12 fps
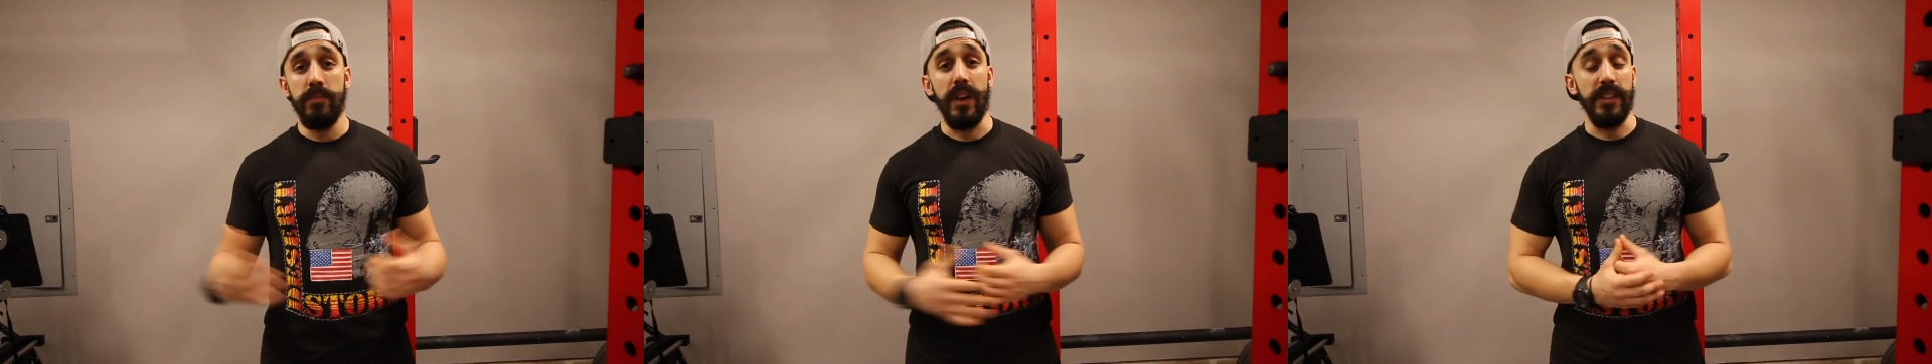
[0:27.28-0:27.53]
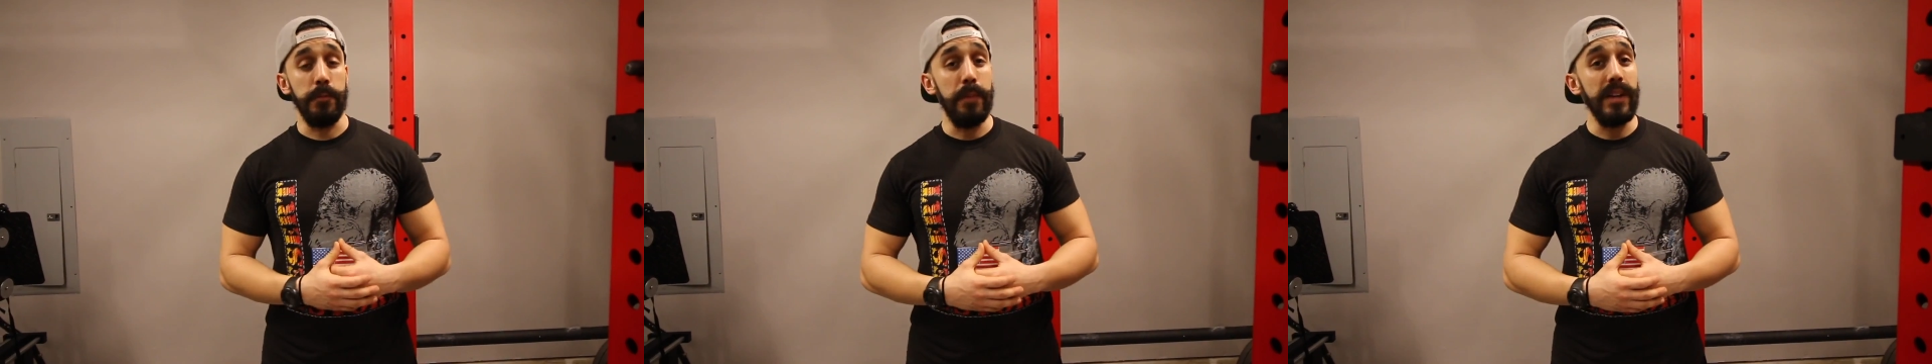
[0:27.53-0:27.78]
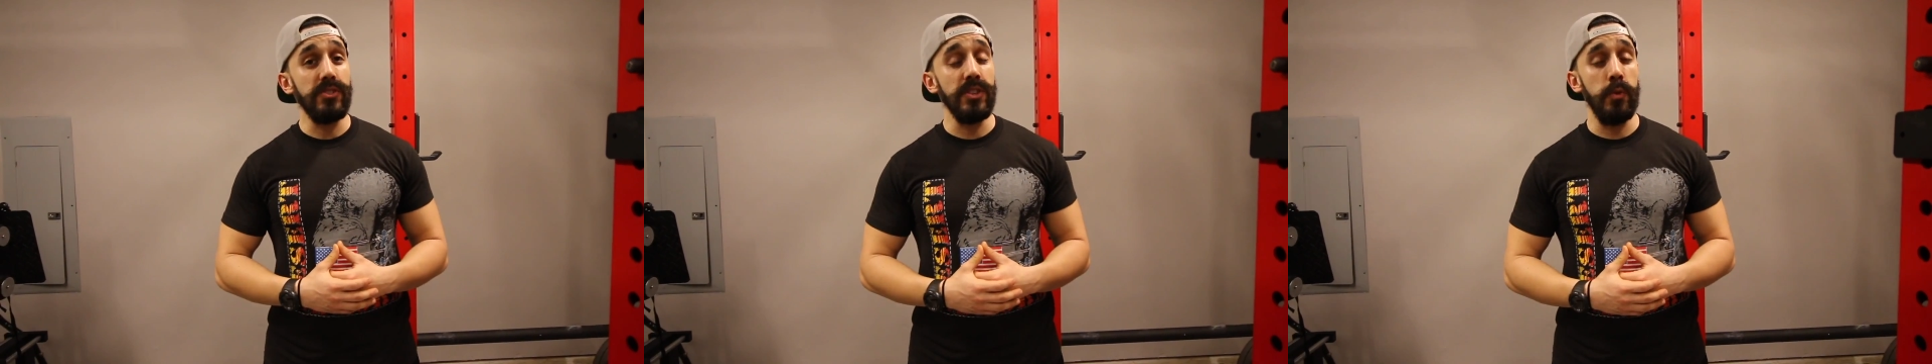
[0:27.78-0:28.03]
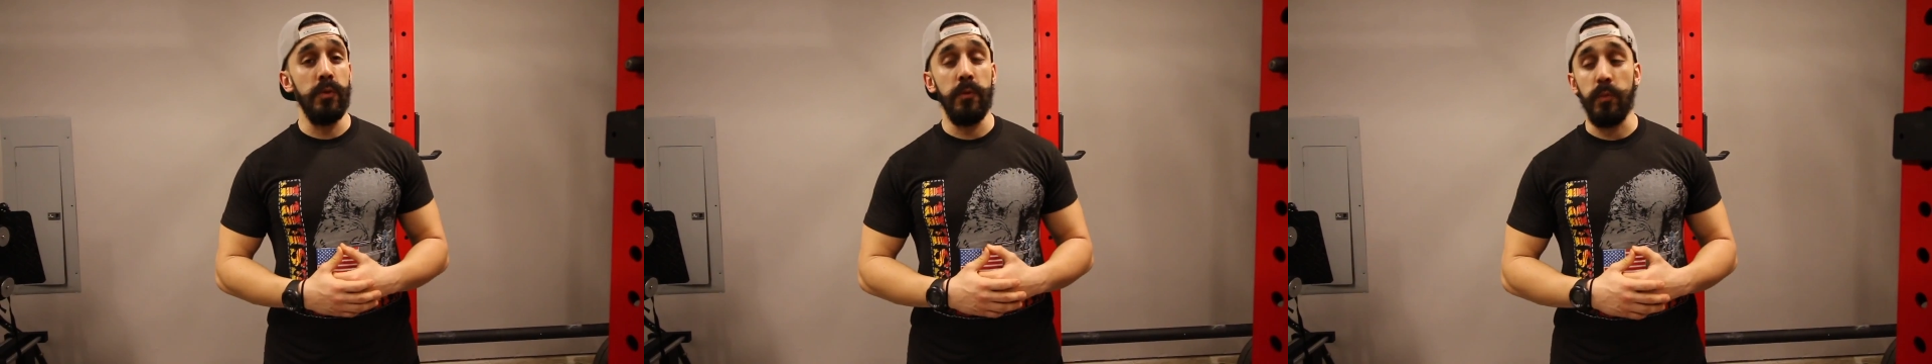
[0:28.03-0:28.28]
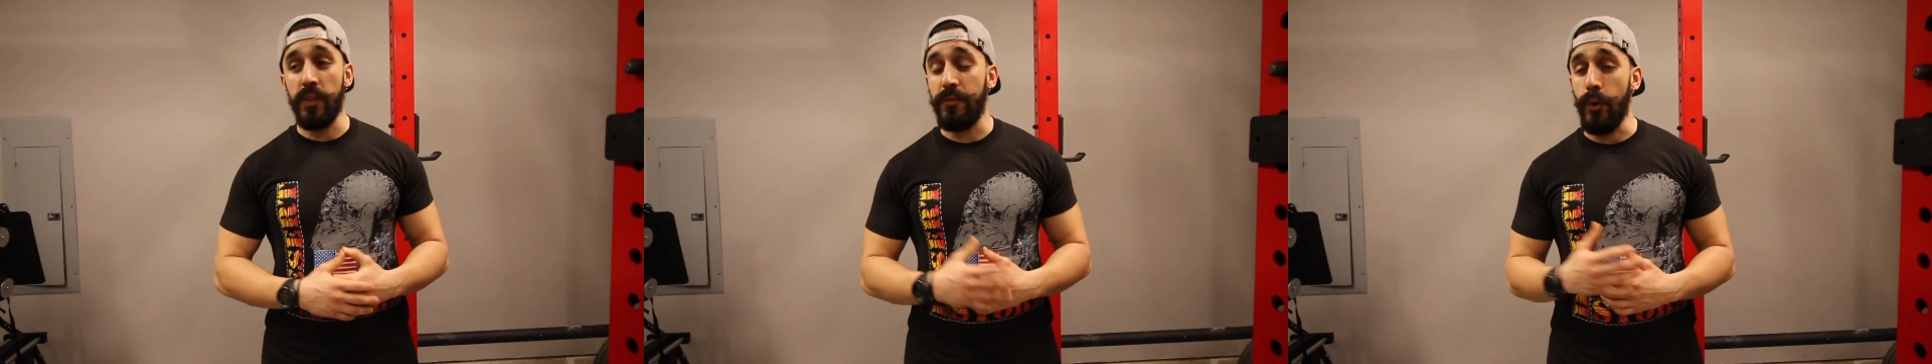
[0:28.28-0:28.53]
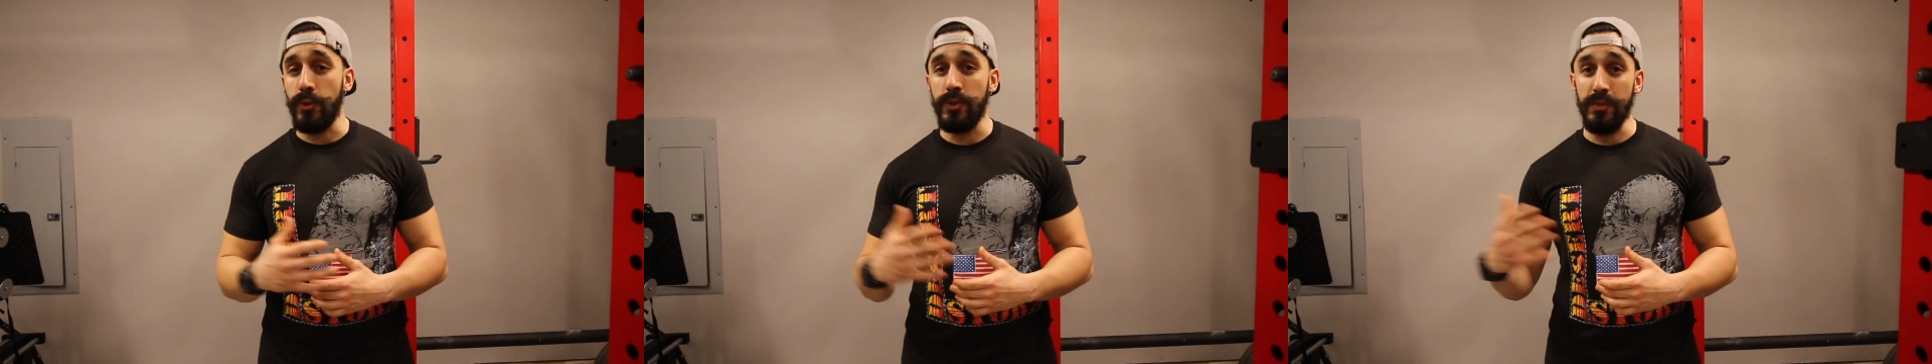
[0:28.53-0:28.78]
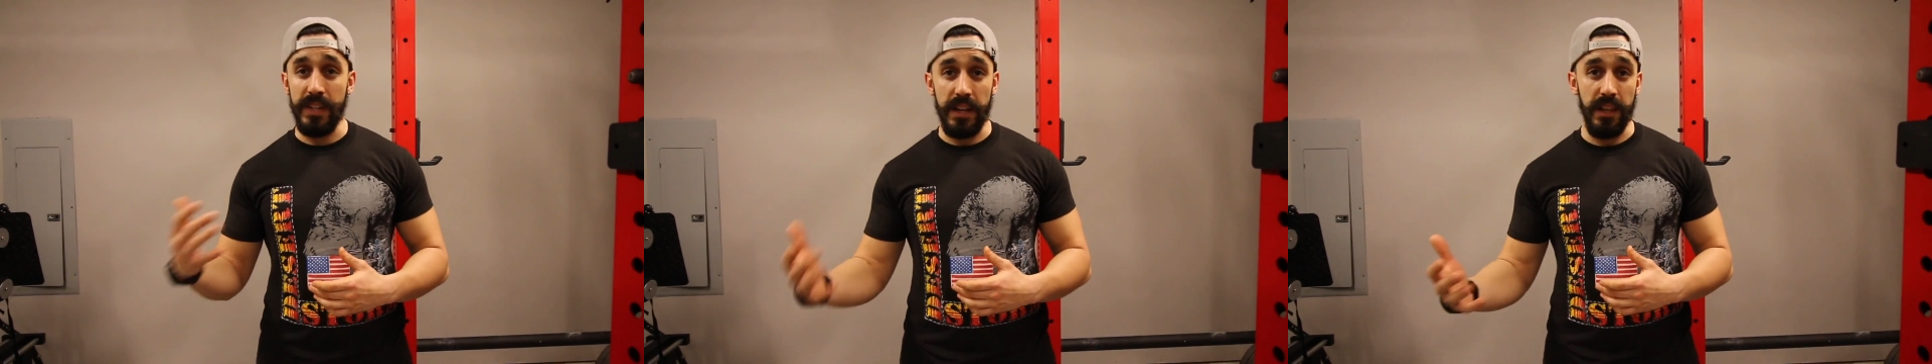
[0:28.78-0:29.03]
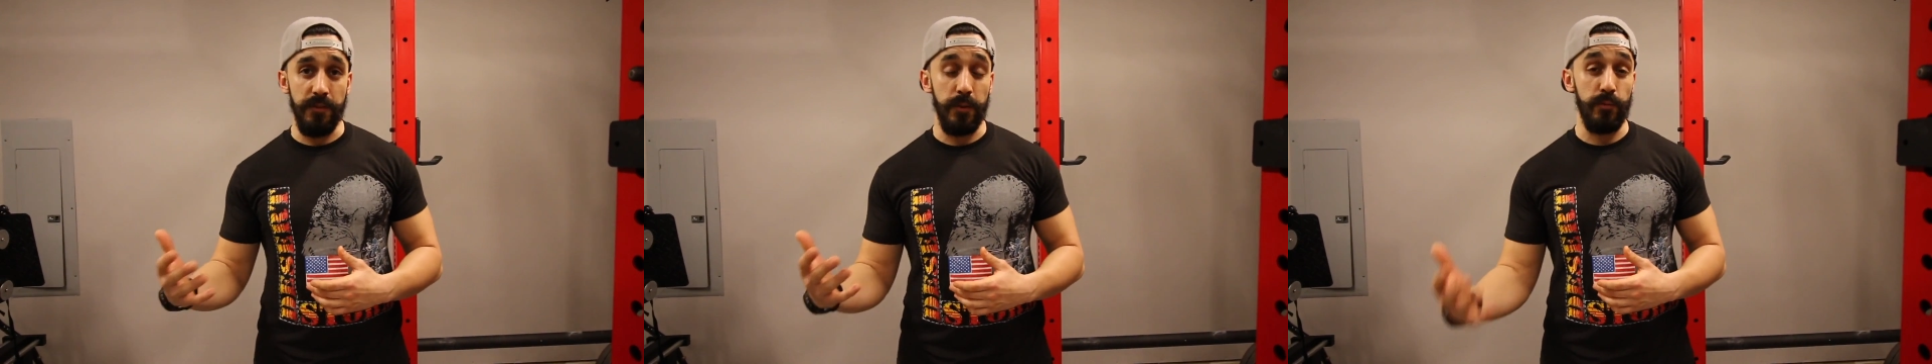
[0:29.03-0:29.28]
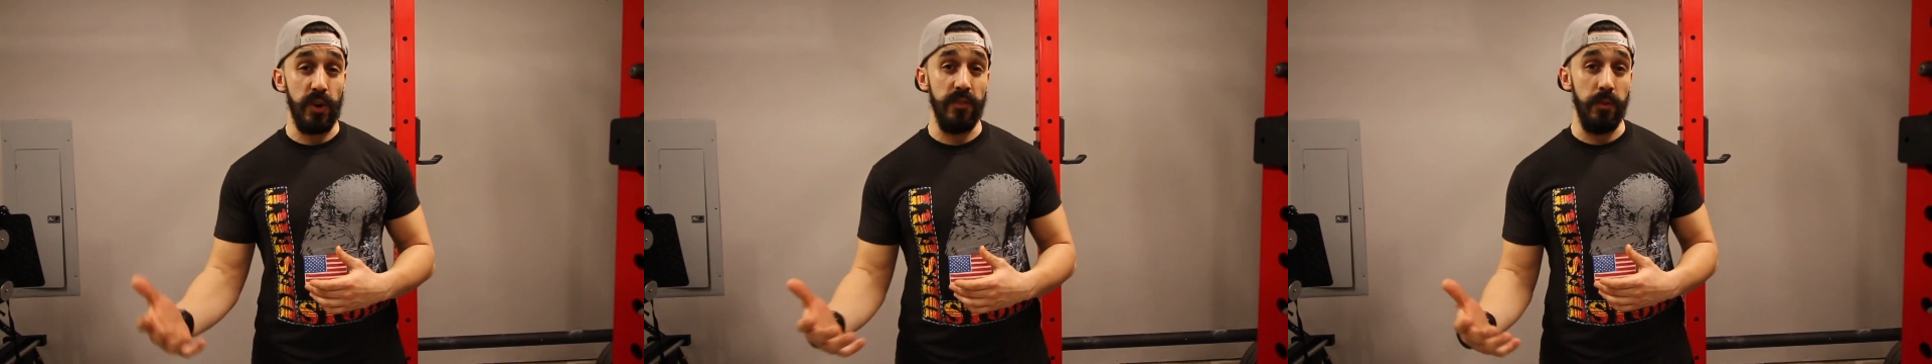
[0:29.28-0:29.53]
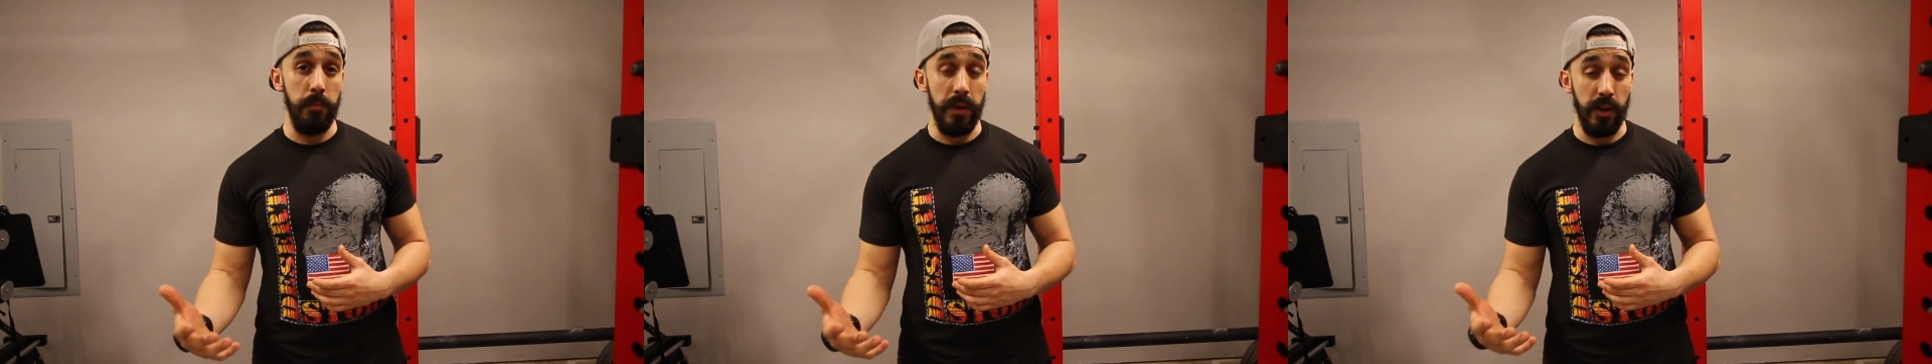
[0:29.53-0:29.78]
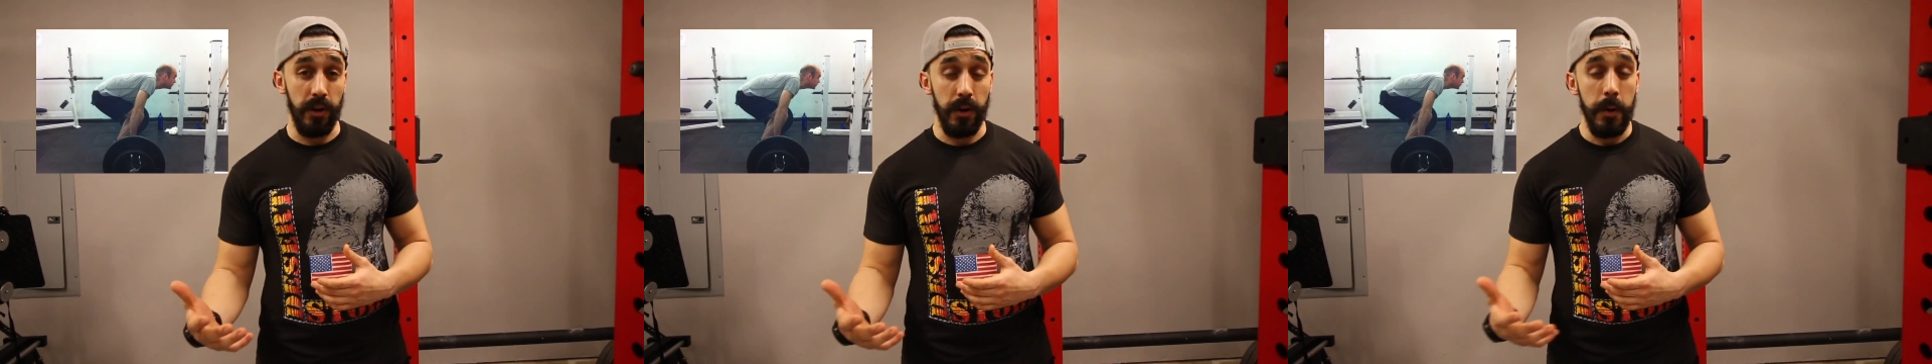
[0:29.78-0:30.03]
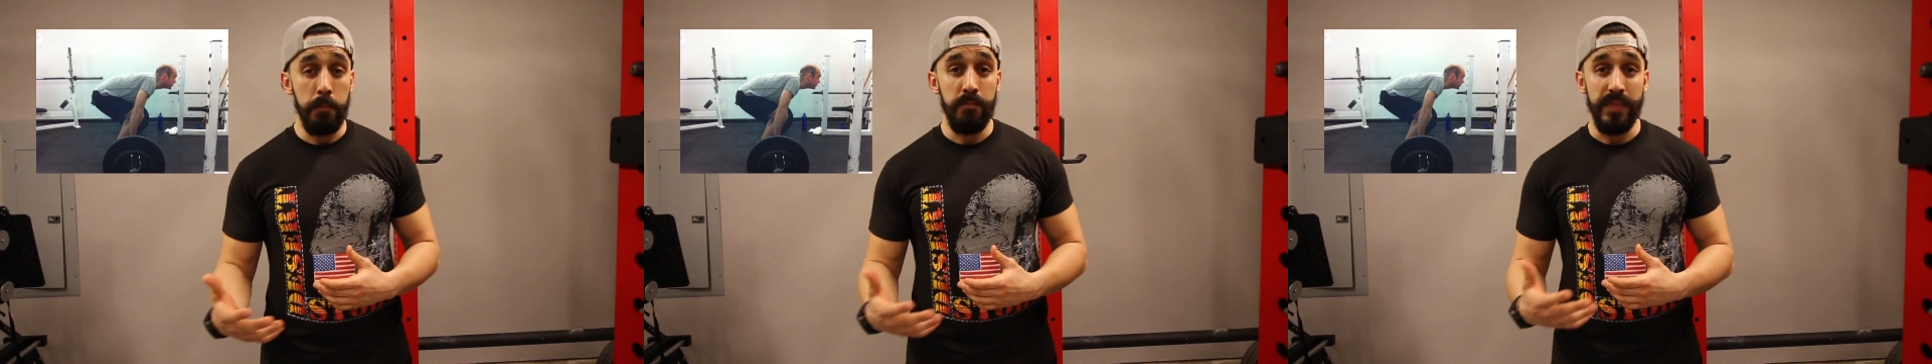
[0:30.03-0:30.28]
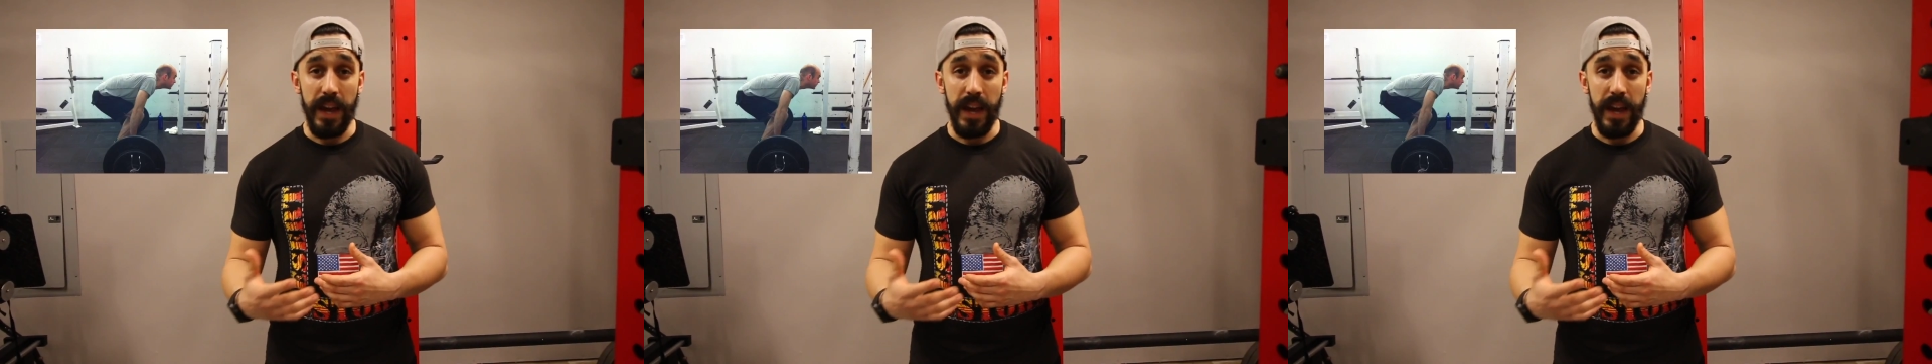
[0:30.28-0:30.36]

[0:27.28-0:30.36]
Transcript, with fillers: especially with, with, folks who deadlift in front of a mirror,